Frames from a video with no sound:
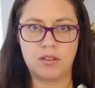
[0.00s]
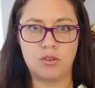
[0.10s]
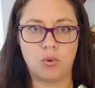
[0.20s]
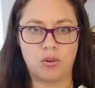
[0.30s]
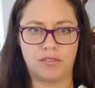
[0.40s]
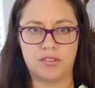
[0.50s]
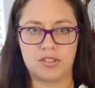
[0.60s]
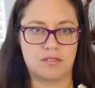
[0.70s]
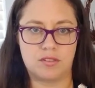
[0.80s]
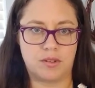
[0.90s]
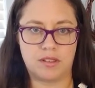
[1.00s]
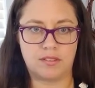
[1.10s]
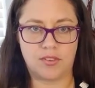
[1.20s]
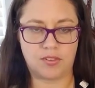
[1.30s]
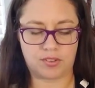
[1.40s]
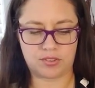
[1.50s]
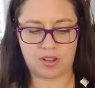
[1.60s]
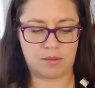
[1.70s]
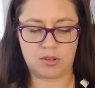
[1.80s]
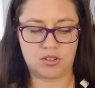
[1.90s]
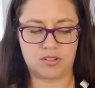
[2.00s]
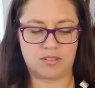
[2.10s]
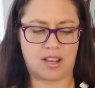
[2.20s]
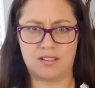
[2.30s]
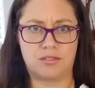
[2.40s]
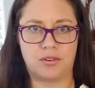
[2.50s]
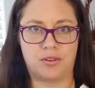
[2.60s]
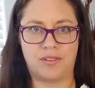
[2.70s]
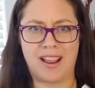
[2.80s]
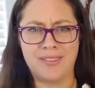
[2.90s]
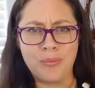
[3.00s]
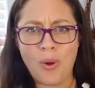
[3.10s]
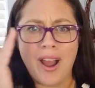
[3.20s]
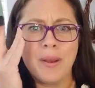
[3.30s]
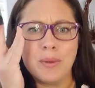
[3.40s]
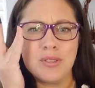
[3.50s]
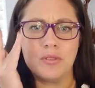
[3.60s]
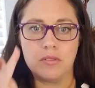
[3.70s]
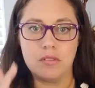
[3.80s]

you won't if you're just doing this for the first time and you're just kind of screwing around why would you